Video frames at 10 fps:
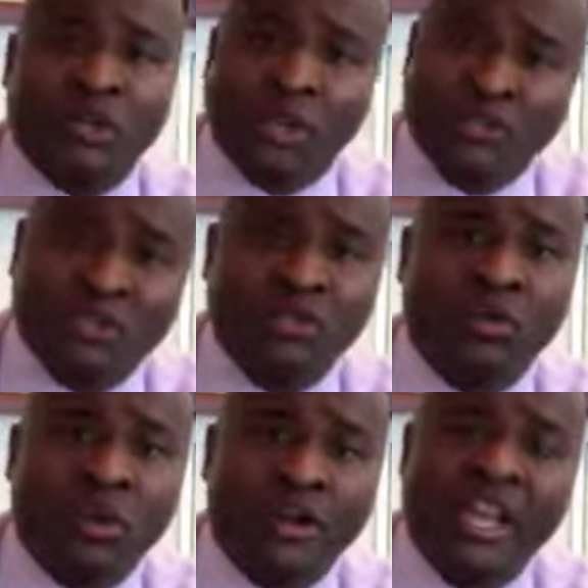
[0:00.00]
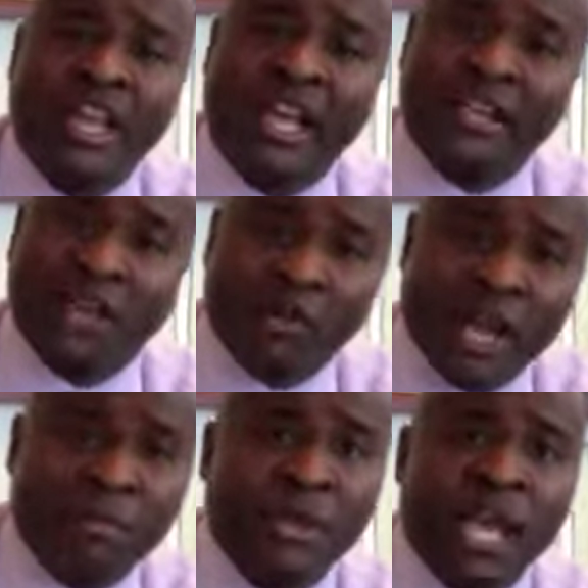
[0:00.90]
close the door, and
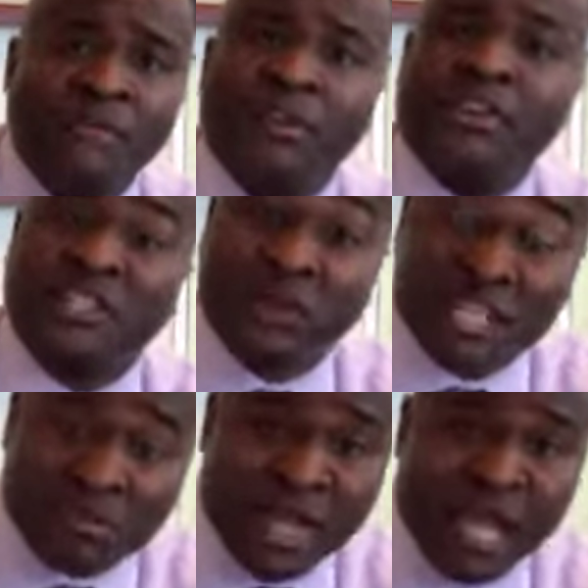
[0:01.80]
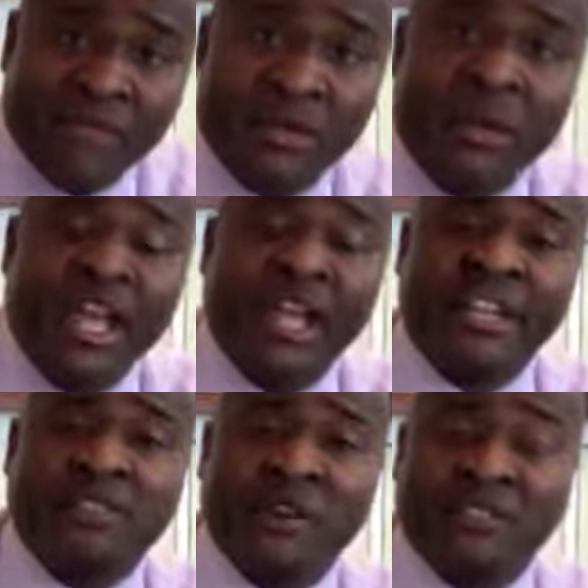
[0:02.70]
correct behavior and address
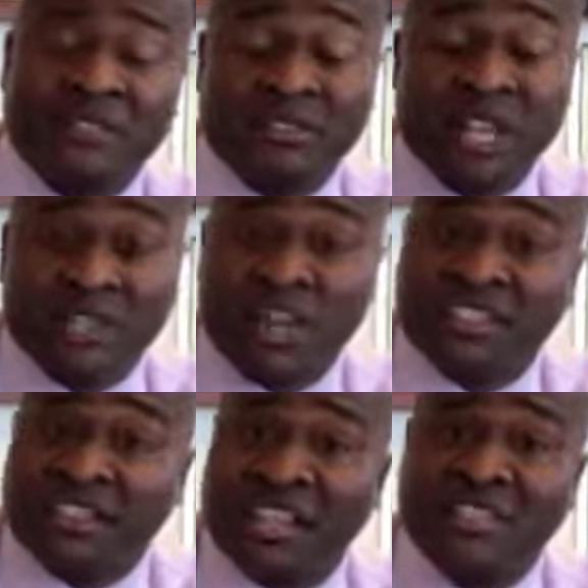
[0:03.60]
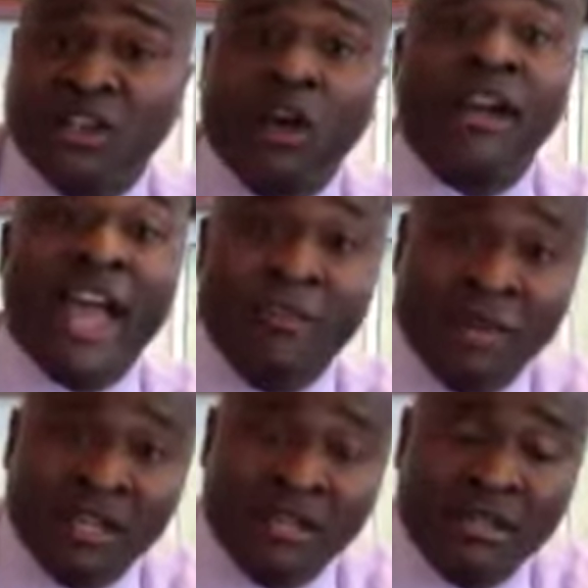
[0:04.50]
the things that aren't
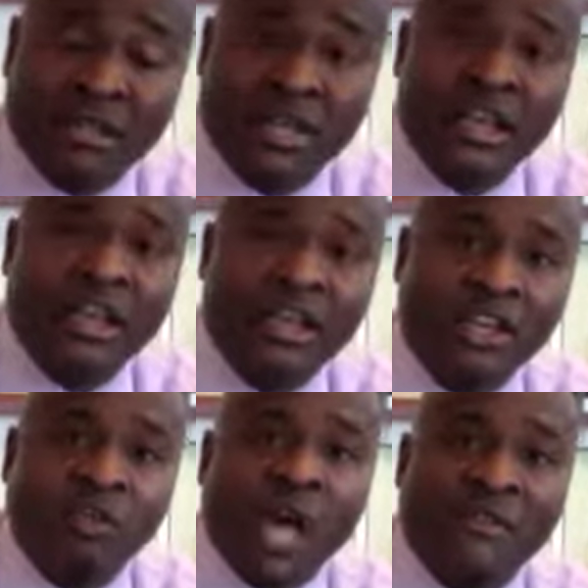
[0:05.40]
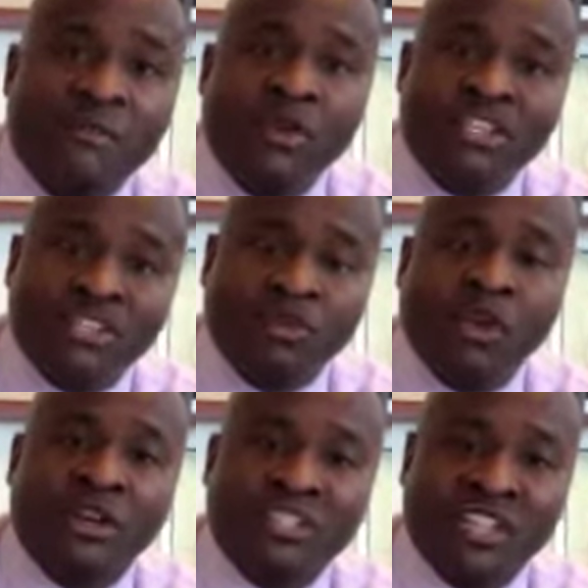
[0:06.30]
happening, you will have a much
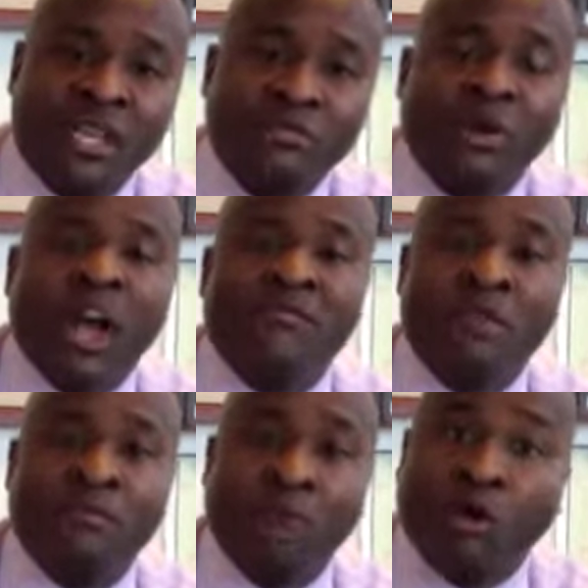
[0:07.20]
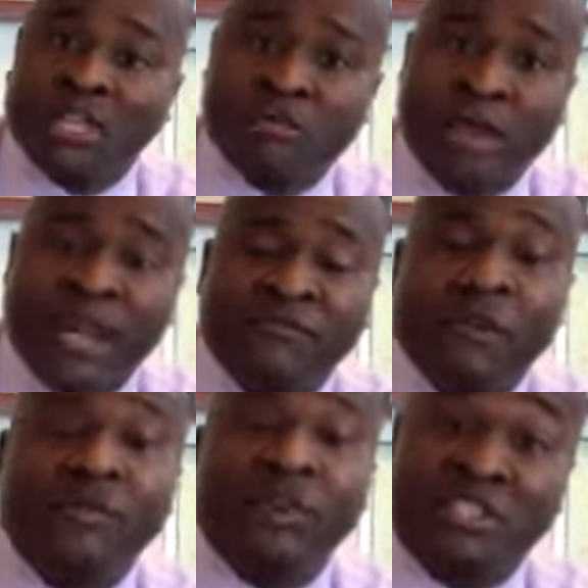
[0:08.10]
stronger team. You'll have the more respect
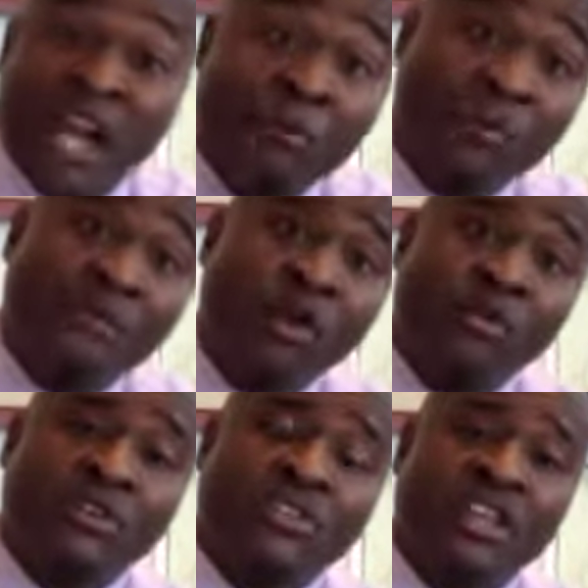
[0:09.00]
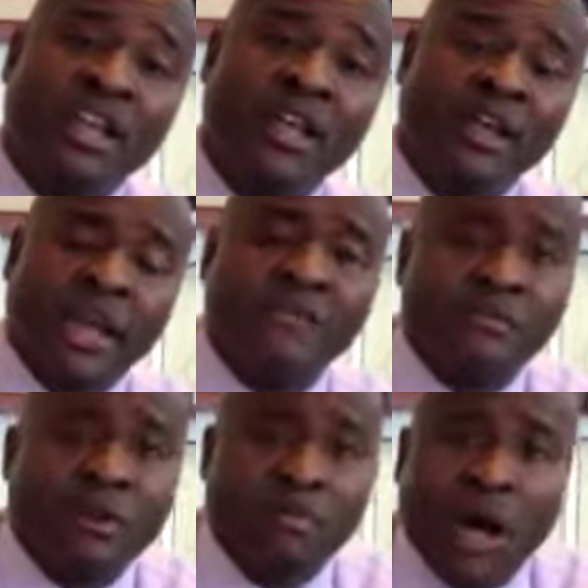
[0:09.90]
from your top performers and
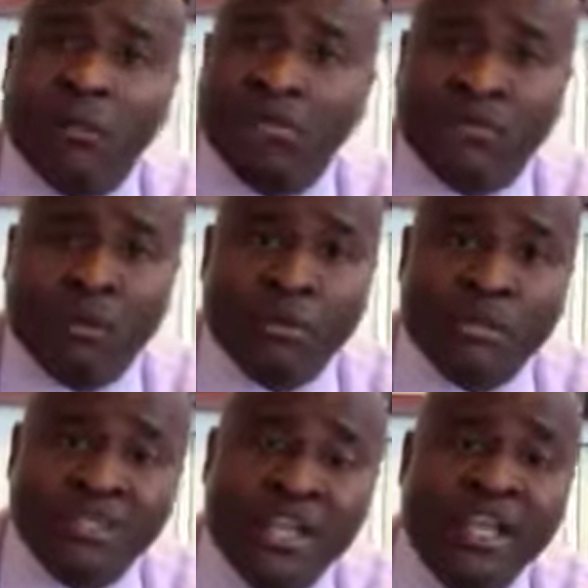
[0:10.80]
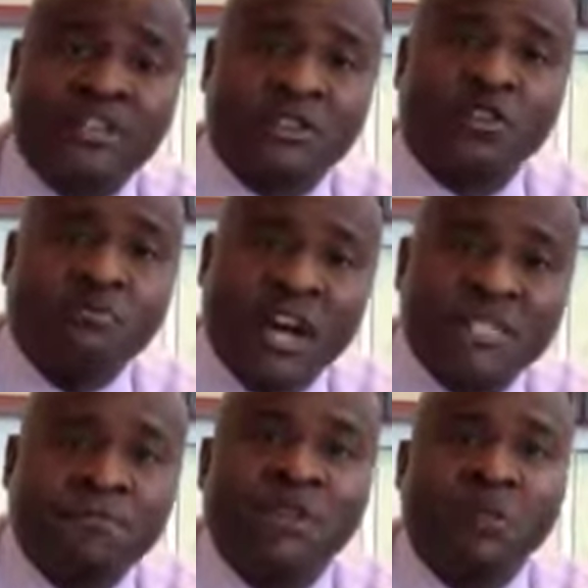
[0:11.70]
from your bottom performers. So you
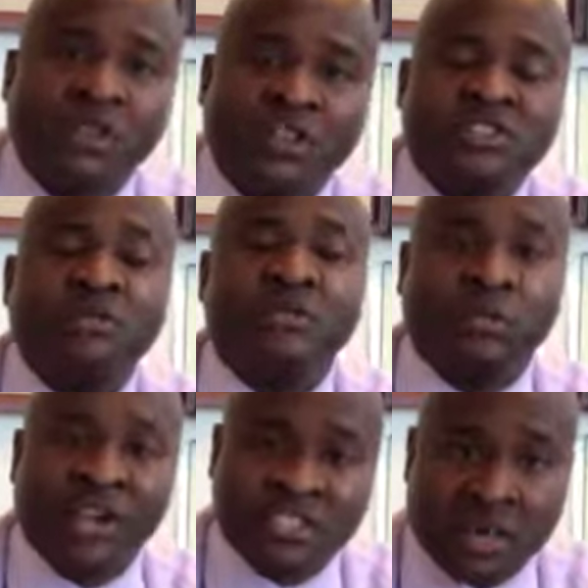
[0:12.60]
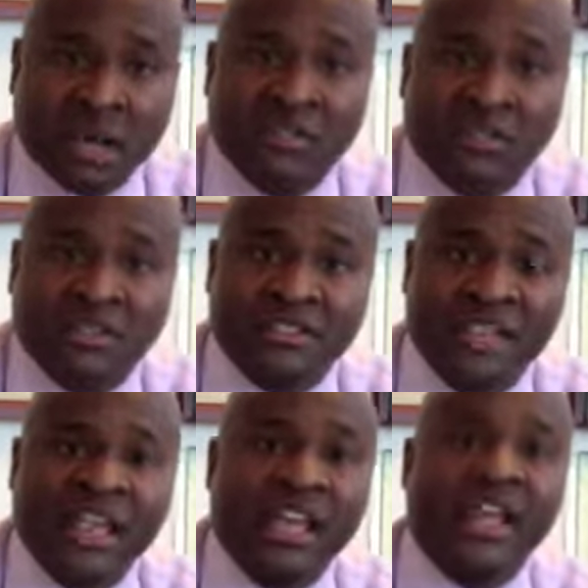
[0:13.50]
must be willing to embrace conflict
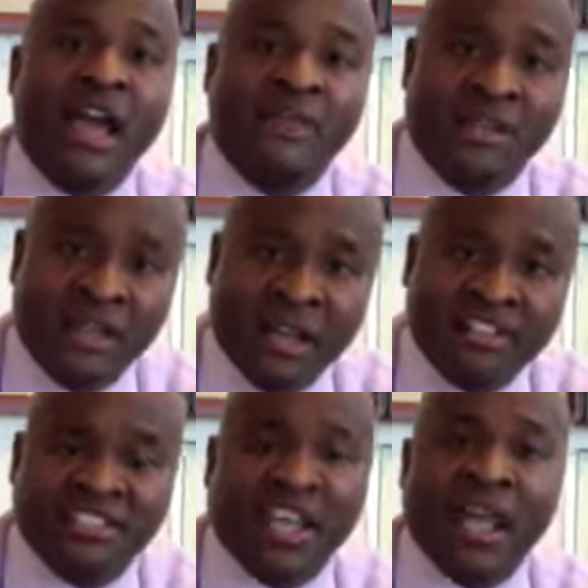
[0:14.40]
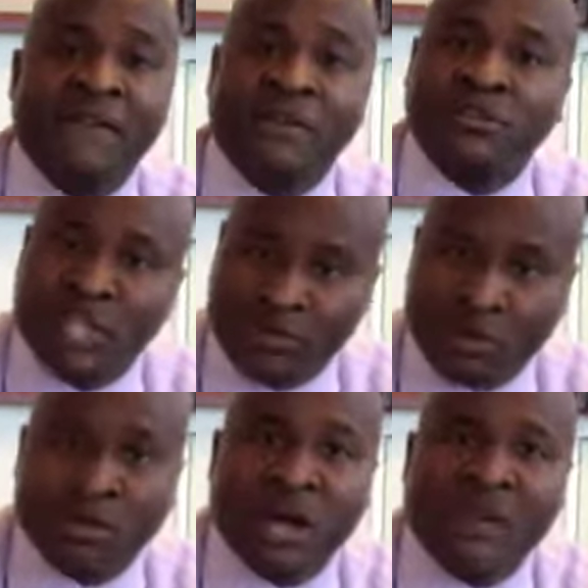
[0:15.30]
and have the guts to have those
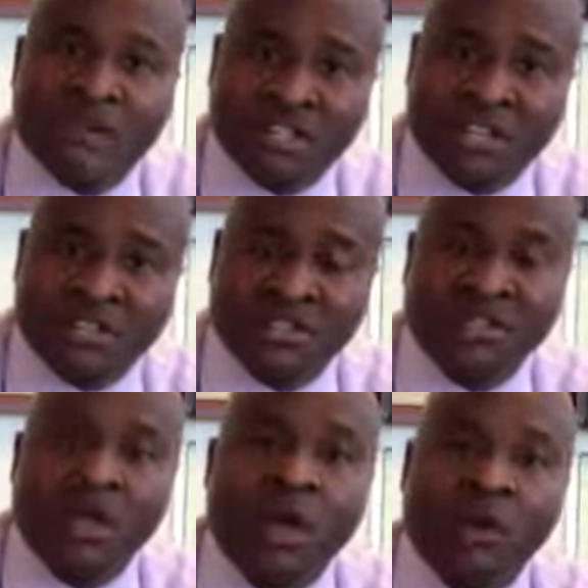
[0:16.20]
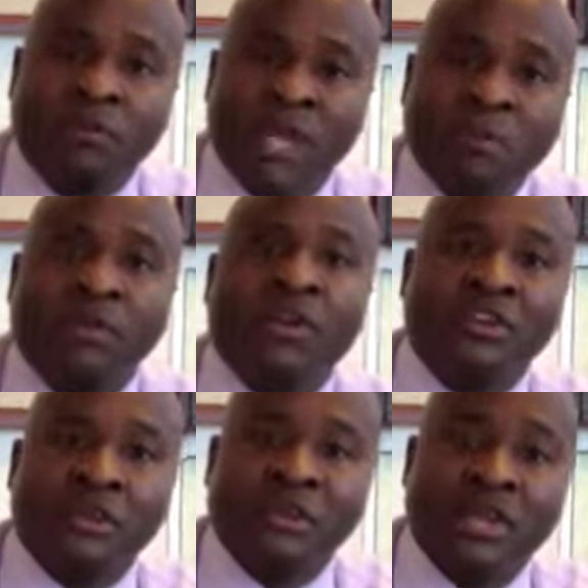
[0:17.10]
difficult conversations when people aren't
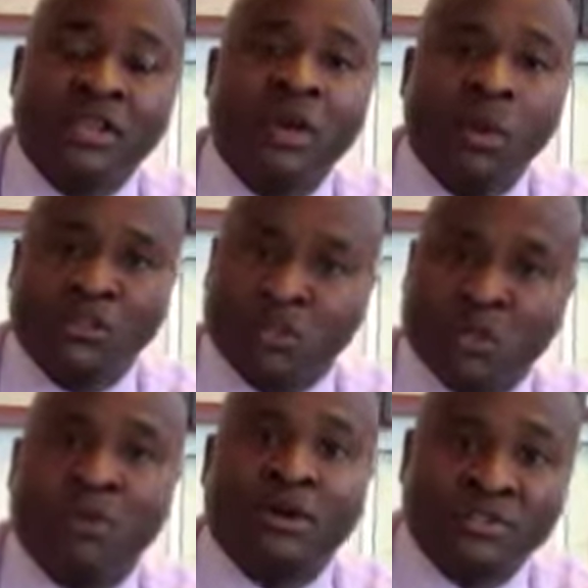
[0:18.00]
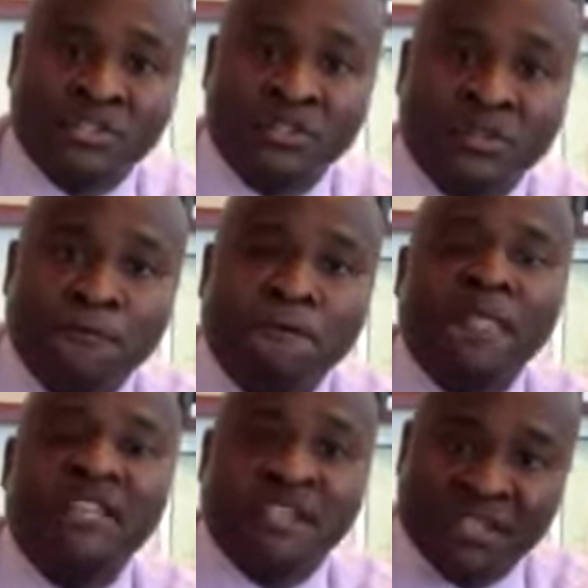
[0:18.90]
doing what they're supposed to do
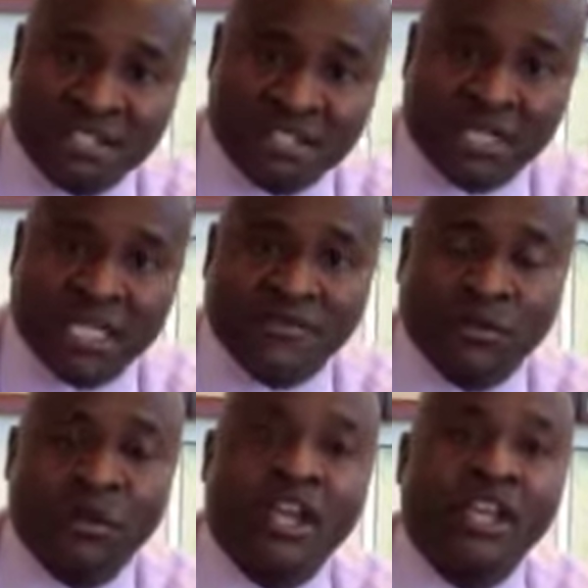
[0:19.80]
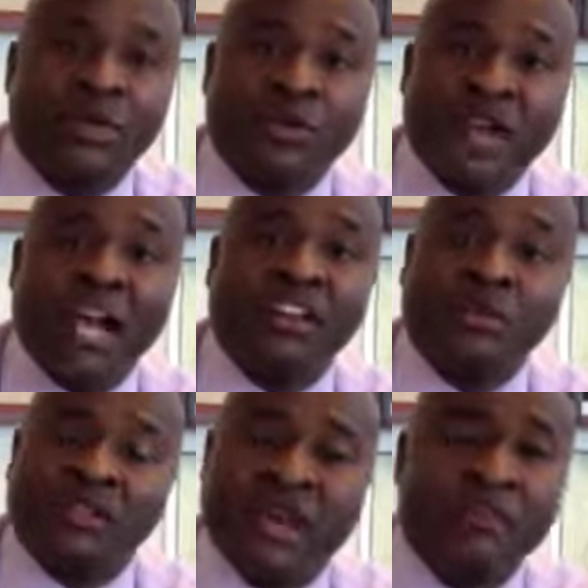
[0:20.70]
to be successful. You are not
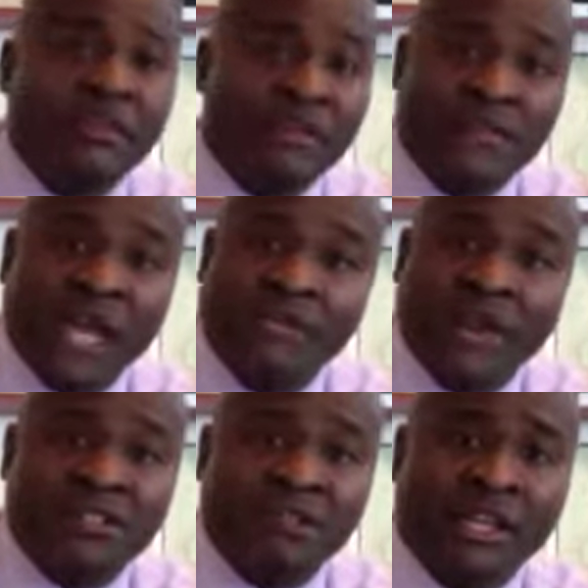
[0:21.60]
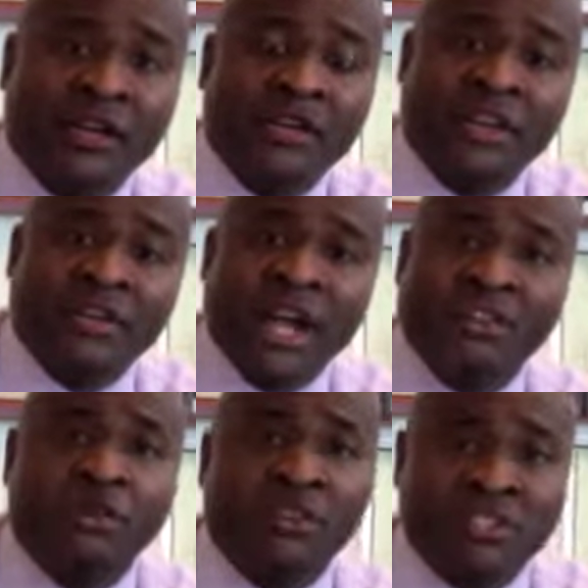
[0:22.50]
doing them a favor as a leader, and you're
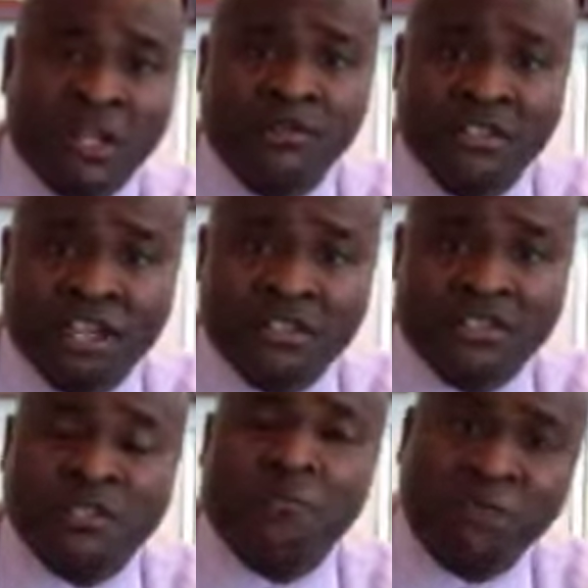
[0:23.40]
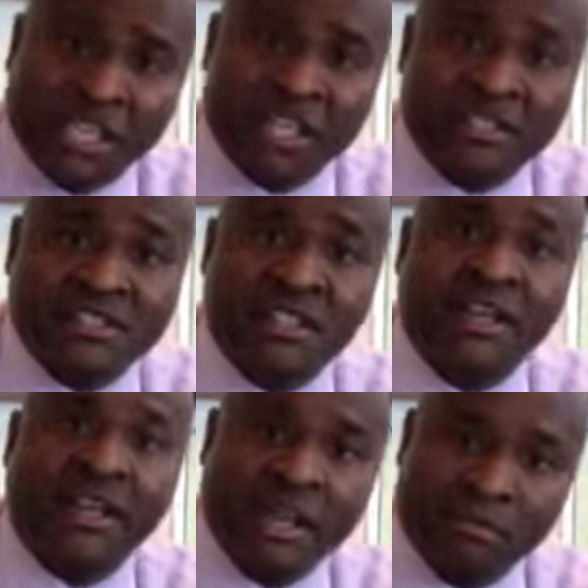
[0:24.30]
not doing yourself justice. So please
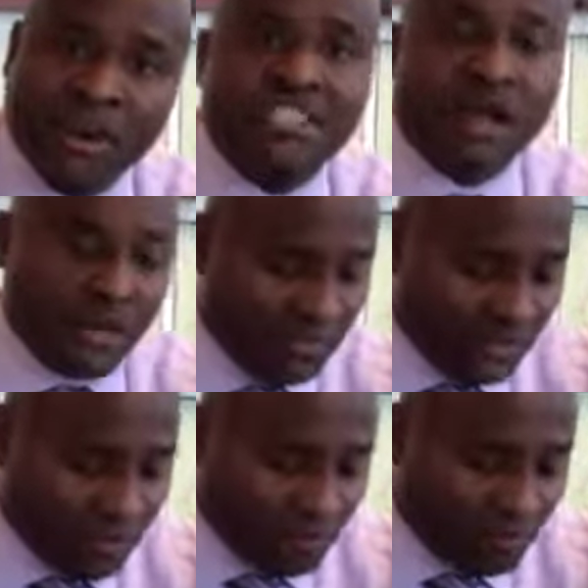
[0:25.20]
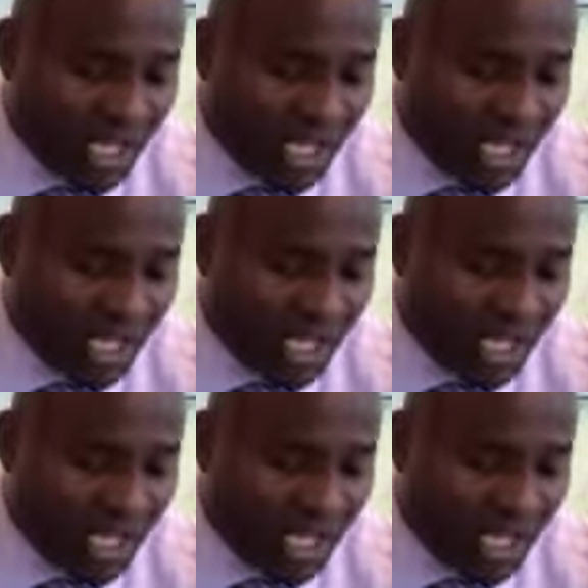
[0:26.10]
embrace conflict.